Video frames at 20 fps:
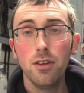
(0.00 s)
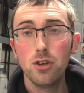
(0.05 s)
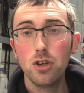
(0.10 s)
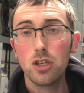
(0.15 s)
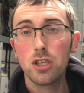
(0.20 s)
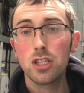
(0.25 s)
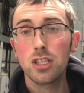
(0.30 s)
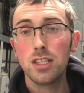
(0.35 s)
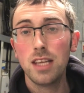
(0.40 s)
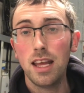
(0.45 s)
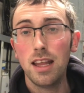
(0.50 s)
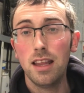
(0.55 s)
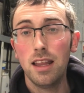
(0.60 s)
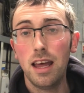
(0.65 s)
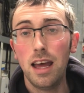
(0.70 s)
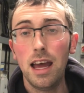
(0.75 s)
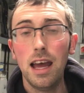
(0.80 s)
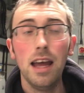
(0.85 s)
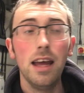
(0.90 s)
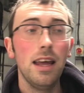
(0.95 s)
just sit
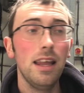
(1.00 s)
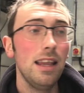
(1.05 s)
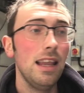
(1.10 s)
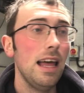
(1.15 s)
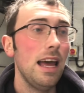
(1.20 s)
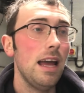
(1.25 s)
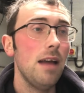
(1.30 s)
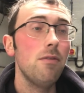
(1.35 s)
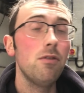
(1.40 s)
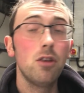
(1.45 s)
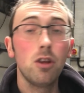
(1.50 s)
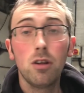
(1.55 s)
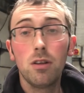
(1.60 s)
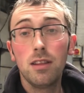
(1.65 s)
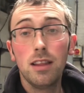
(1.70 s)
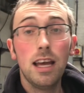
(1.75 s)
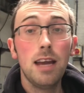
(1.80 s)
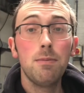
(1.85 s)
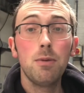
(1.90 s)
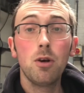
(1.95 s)
there and let the
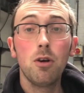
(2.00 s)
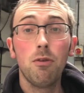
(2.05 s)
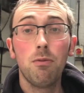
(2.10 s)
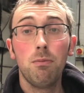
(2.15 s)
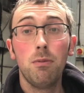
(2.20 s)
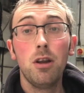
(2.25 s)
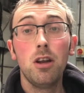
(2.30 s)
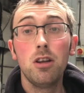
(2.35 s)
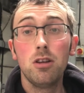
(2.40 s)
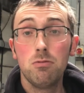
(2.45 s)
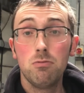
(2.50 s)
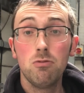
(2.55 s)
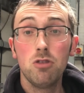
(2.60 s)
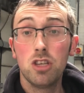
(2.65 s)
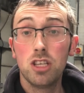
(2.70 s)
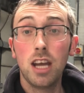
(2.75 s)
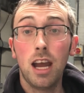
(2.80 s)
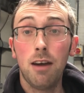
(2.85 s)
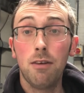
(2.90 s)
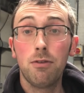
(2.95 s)
Labour government
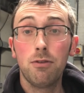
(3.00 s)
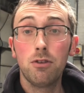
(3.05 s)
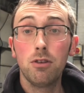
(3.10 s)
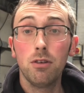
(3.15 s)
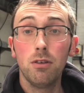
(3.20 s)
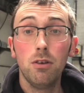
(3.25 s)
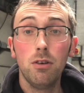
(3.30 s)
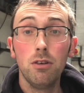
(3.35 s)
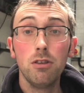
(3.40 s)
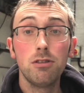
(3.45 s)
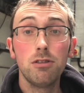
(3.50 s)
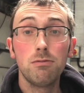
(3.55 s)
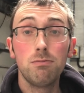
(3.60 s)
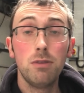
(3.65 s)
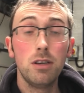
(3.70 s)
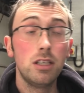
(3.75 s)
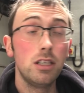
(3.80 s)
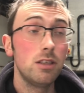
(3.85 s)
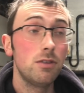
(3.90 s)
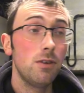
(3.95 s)
shaft us
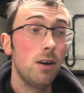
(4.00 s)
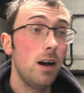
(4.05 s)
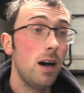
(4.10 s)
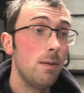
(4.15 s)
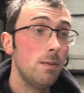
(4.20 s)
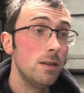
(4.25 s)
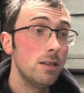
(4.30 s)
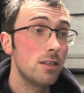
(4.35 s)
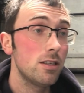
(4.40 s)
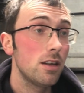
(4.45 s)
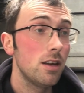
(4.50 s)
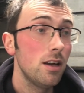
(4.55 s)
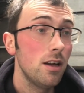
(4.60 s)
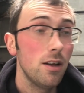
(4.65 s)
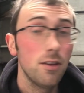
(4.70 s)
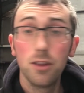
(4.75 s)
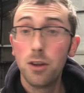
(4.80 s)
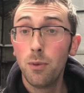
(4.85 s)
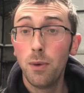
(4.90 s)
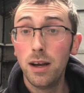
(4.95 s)
British farmers
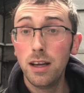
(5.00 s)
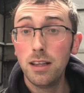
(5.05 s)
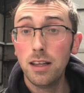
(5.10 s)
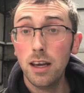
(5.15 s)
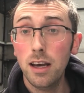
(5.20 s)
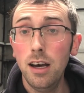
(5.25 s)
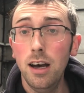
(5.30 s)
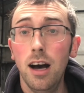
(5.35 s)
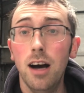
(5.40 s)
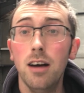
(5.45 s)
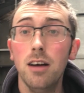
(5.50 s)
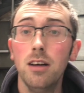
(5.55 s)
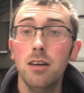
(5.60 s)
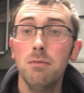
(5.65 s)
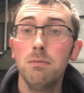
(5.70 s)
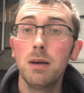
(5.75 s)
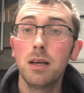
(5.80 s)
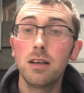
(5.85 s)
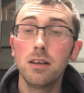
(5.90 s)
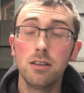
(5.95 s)
the way they are,
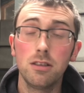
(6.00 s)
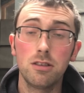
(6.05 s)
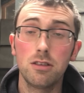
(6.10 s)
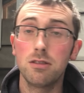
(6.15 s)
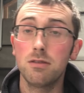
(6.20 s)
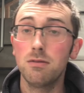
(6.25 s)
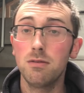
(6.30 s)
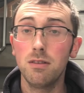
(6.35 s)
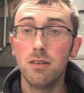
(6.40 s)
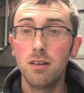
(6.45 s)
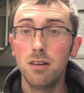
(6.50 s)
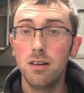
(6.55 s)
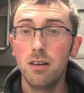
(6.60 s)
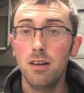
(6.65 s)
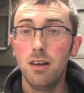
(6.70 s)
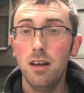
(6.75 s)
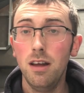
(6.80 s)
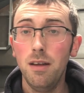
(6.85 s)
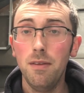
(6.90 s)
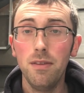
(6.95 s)
because
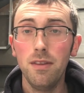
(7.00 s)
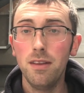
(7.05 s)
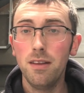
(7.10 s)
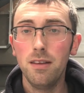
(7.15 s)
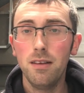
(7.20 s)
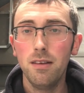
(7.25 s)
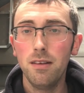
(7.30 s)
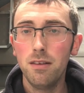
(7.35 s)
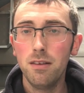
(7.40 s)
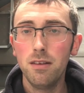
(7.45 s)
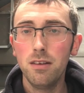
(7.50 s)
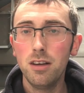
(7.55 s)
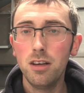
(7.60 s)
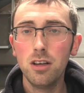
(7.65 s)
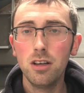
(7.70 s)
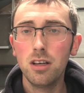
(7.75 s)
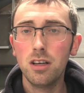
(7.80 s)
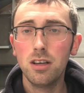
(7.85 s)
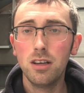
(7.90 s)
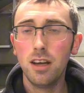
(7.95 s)

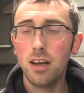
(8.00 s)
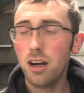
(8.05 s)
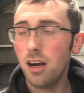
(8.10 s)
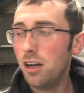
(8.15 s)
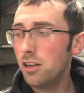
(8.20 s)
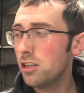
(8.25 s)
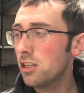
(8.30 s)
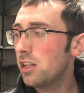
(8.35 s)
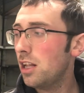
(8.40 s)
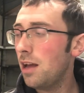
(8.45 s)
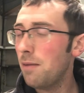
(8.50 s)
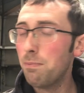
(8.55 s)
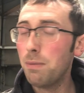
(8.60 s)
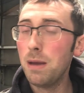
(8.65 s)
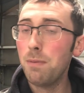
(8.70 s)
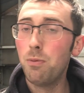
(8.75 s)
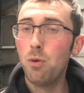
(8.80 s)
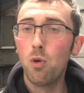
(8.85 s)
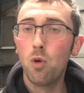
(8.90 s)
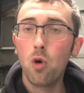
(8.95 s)
you can't just let
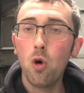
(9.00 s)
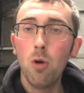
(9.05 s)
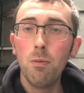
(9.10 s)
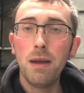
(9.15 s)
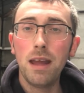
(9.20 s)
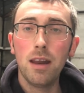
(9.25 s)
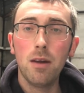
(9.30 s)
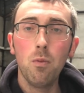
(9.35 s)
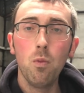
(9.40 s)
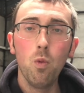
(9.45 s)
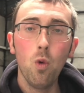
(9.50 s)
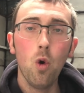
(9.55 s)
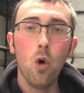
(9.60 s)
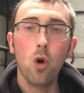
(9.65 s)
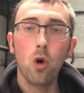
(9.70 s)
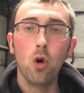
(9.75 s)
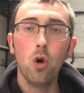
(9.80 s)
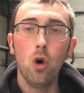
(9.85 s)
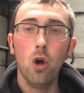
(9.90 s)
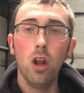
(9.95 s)
people come in and
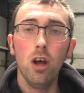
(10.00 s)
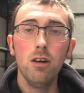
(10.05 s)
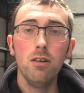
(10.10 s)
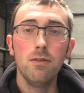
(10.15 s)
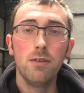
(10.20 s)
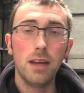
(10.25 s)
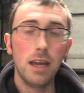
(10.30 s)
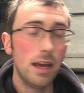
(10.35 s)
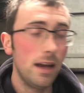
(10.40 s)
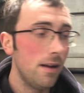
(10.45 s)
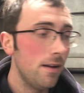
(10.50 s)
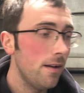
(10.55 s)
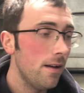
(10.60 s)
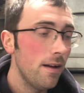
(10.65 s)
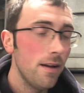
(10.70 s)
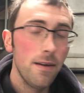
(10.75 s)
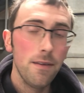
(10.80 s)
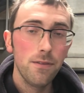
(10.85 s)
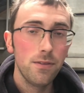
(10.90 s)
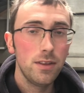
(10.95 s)
walk all over you.
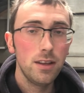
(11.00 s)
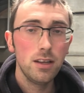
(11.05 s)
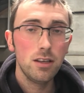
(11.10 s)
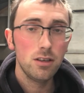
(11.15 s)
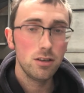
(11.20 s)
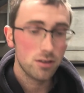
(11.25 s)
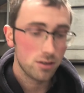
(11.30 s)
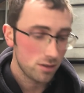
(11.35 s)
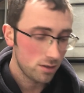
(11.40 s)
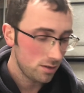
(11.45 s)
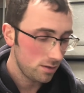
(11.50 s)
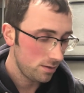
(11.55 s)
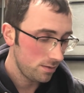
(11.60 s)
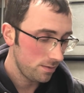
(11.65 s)
They just,